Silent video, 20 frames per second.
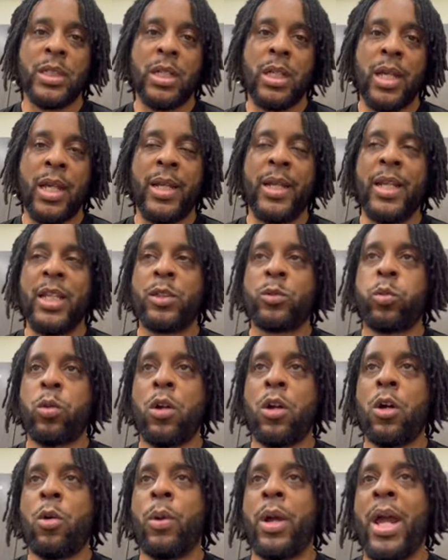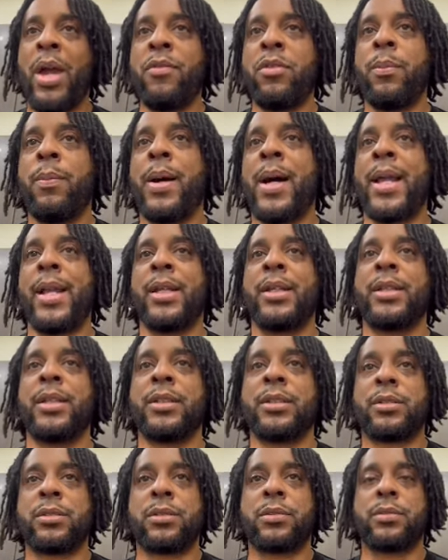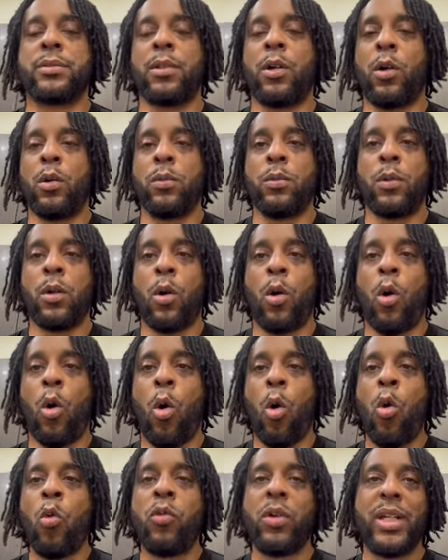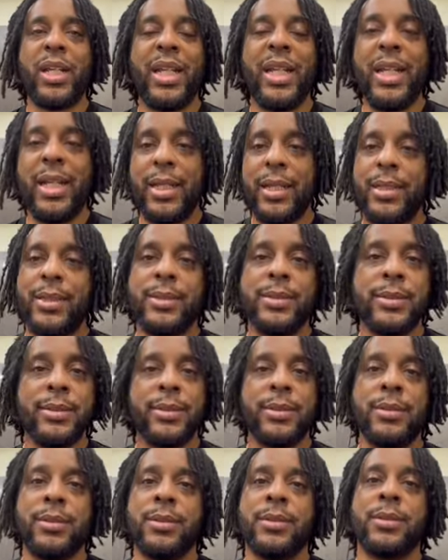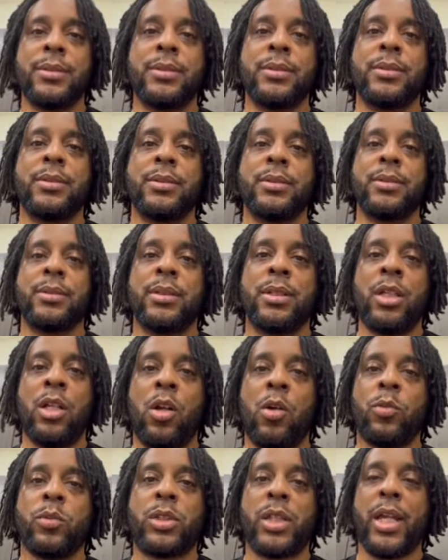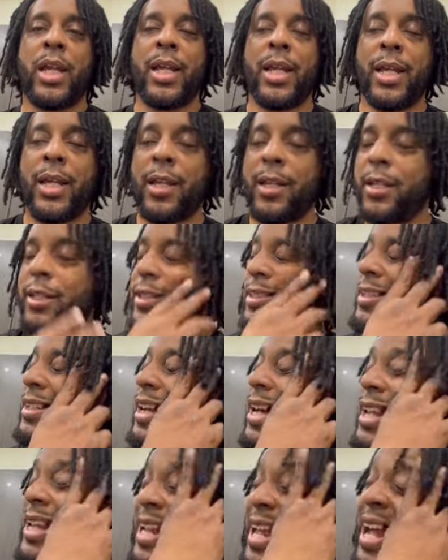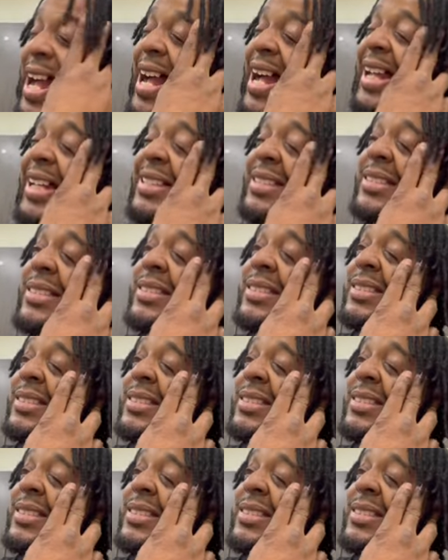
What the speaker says: in this world where everybody just overly, you know what I'm saying, lies,